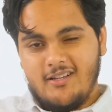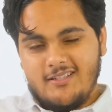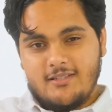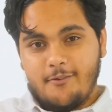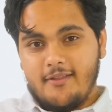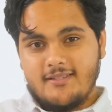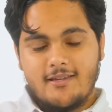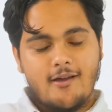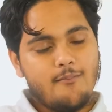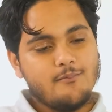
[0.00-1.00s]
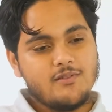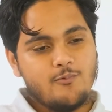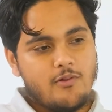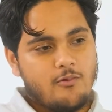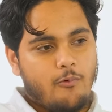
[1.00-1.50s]
So this comes
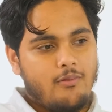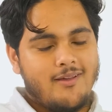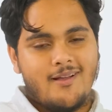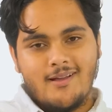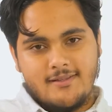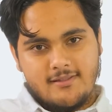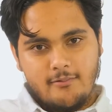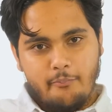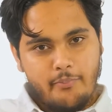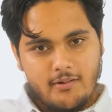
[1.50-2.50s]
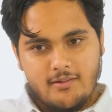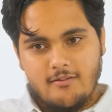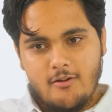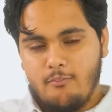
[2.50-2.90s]
with all the custom built